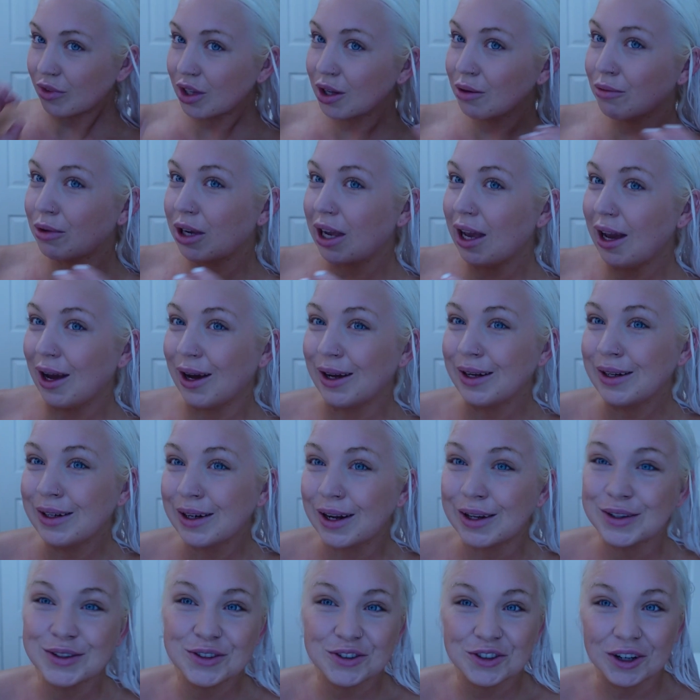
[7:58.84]
But yeah,
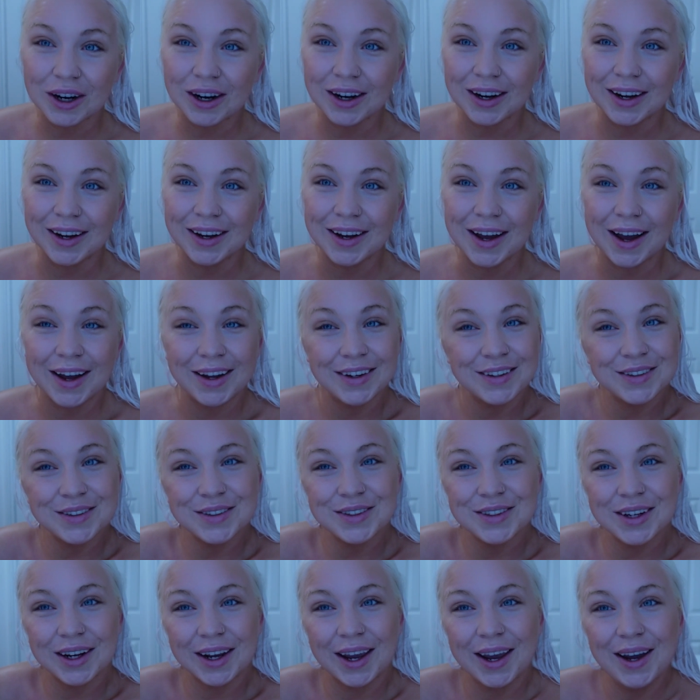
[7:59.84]
let's dry it and
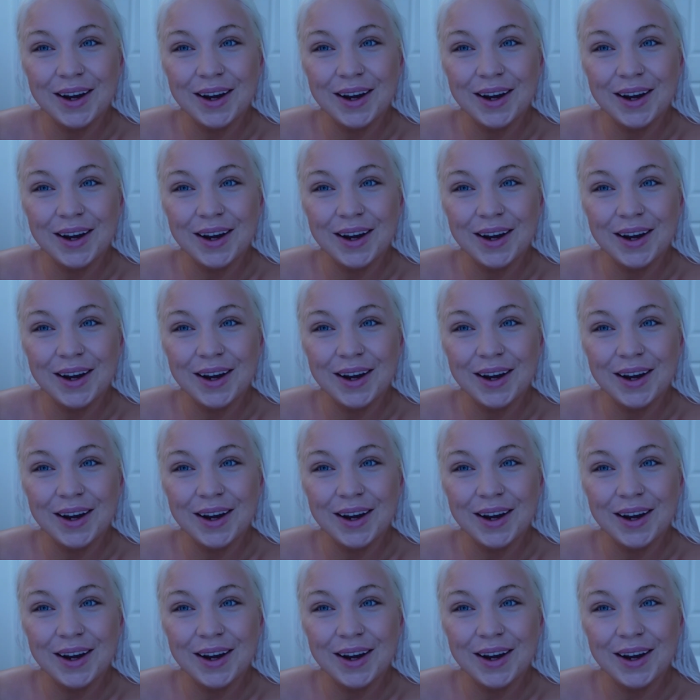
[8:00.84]
check it